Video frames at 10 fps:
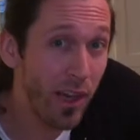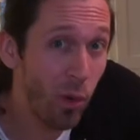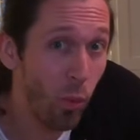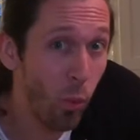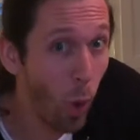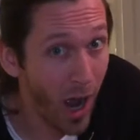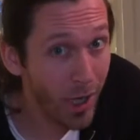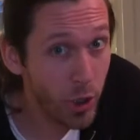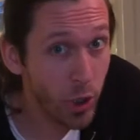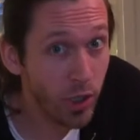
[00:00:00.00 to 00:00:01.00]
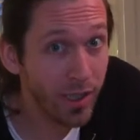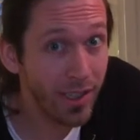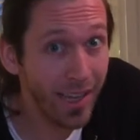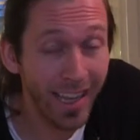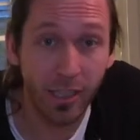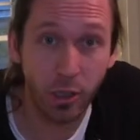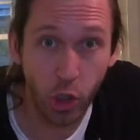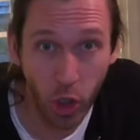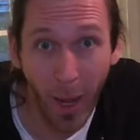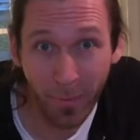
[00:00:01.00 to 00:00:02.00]
gotta wash and
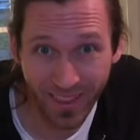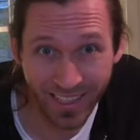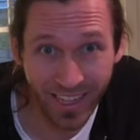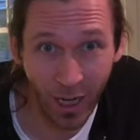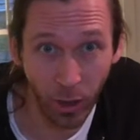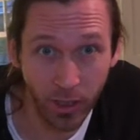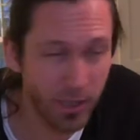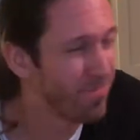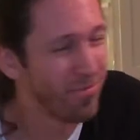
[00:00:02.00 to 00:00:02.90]
chop the carrots.